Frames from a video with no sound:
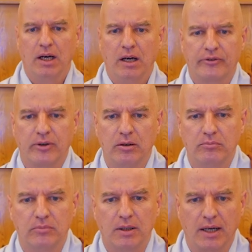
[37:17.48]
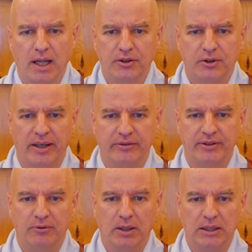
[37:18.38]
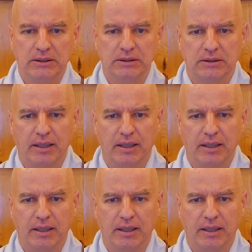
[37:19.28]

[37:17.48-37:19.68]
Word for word: From Hanan to everyone,